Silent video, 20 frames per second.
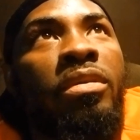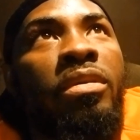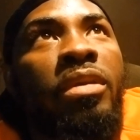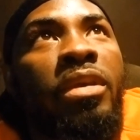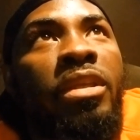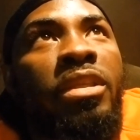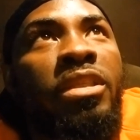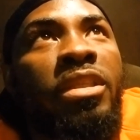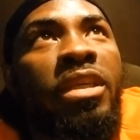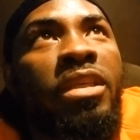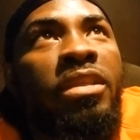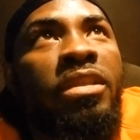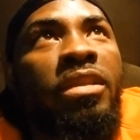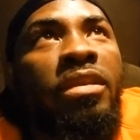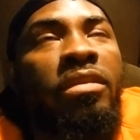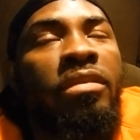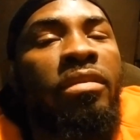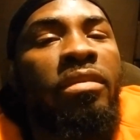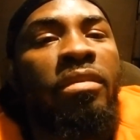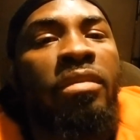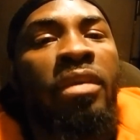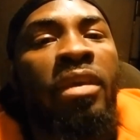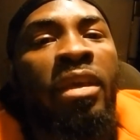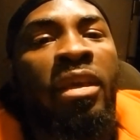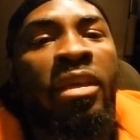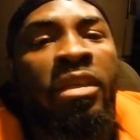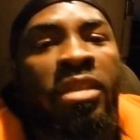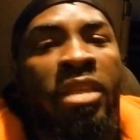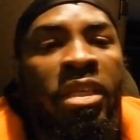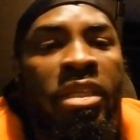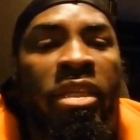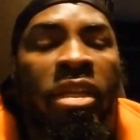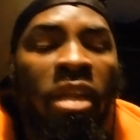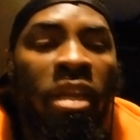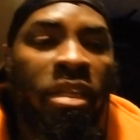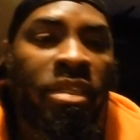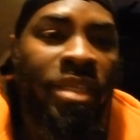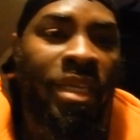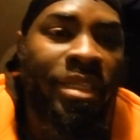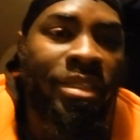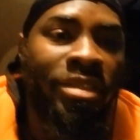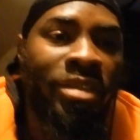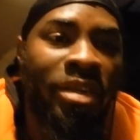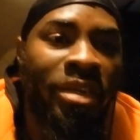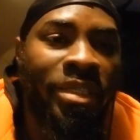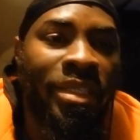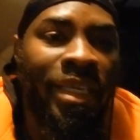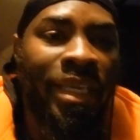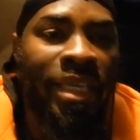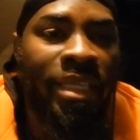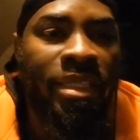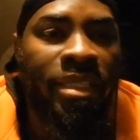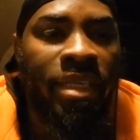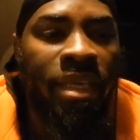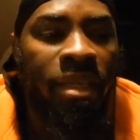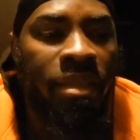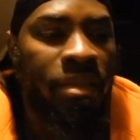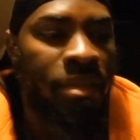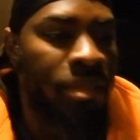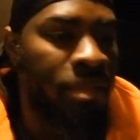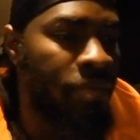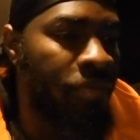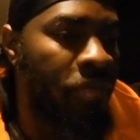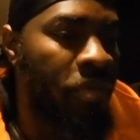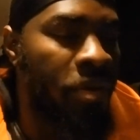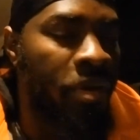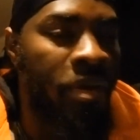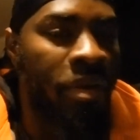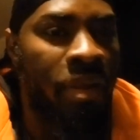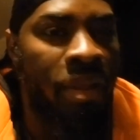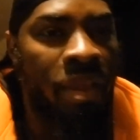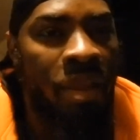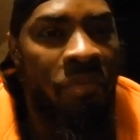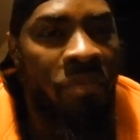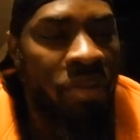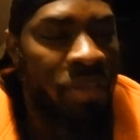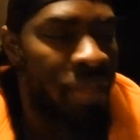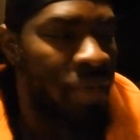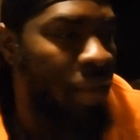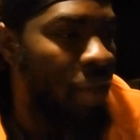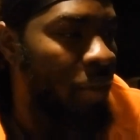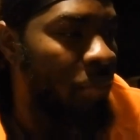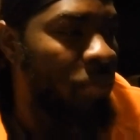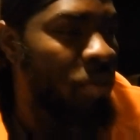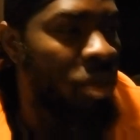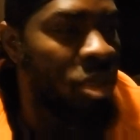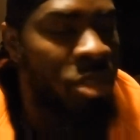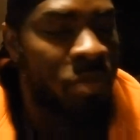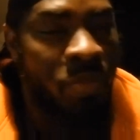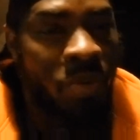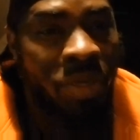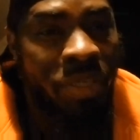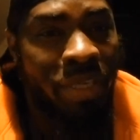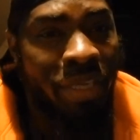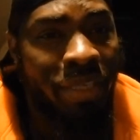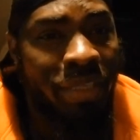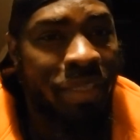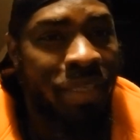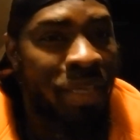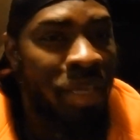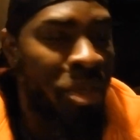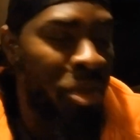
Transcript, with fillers: it's sixty dollars and thirty-eight cents for everything I just purchased.